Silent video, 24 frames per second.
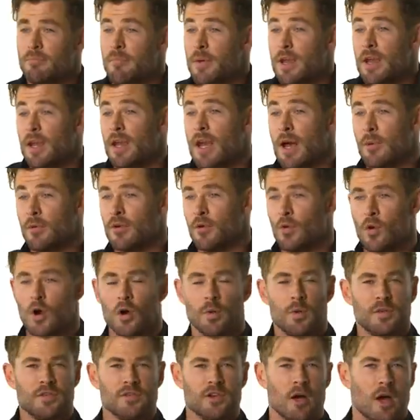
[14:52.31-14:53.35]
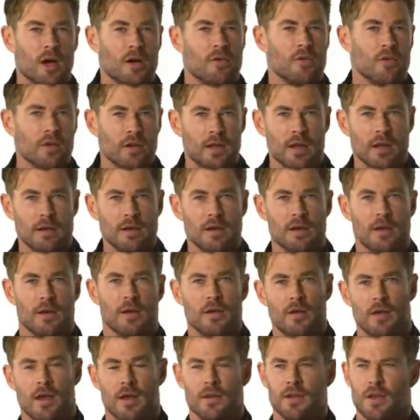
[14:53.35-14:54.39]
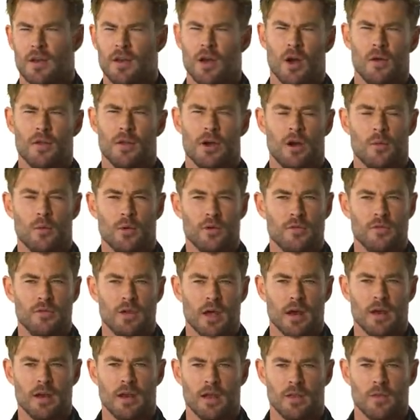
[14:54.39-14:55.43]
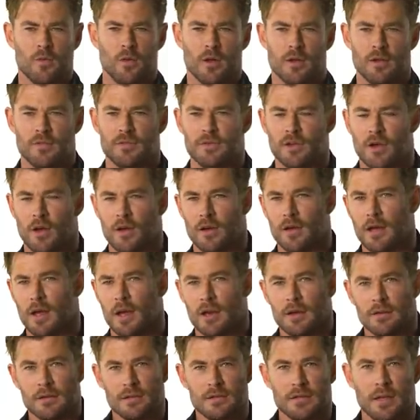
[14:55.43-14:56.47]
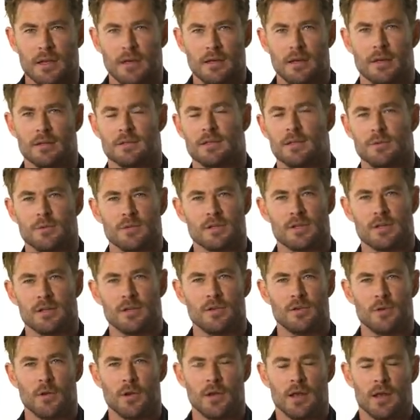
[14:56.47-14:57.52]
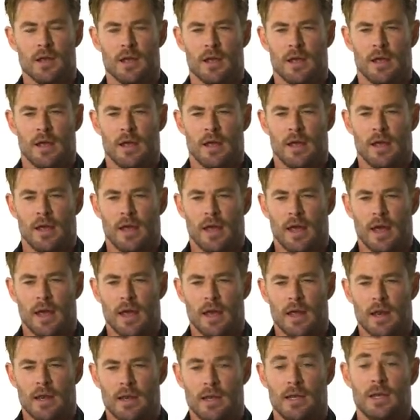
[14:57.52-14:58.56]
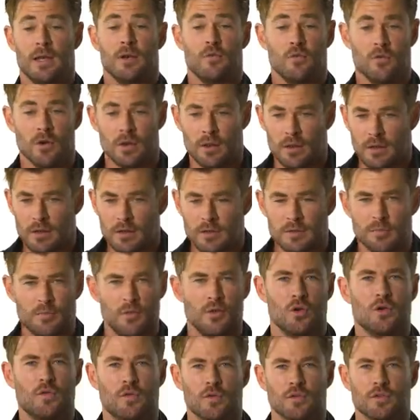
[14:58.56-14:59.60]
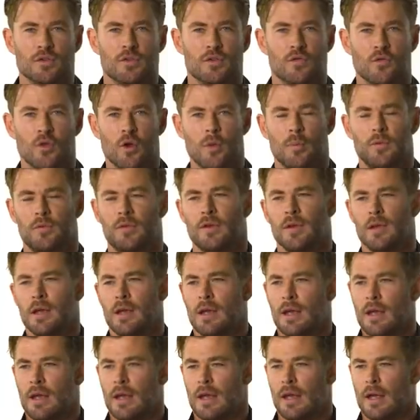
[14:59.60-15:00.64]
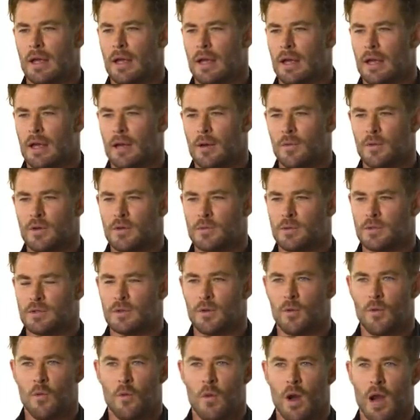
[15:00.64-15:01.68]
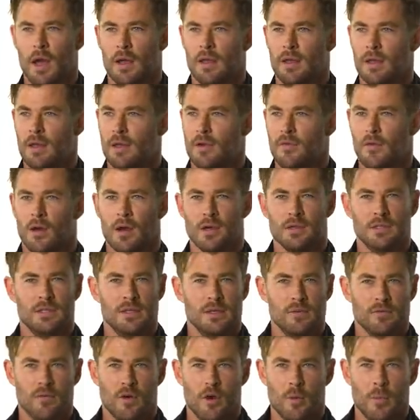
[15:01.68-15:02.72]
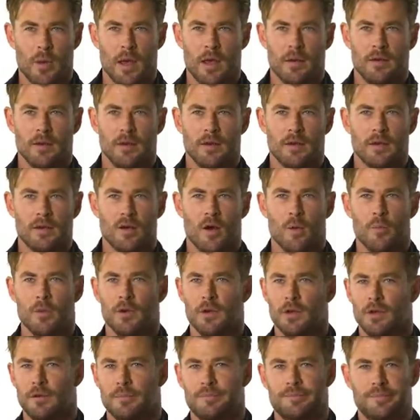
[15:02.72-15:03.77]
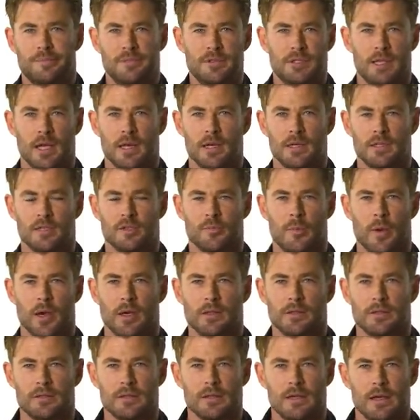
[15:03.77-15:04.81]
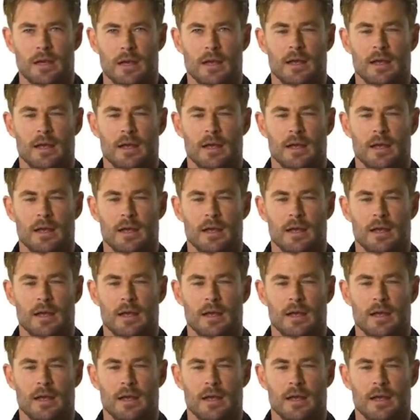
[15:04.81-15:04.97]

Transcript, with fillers: Being able to work with Taika again, you know, I don't know that I would have done another one if Taika hadn't said yes, he was going to do it. And he had written this beautiful script, uh, which was a wacky, crazy, romantic comedy set in space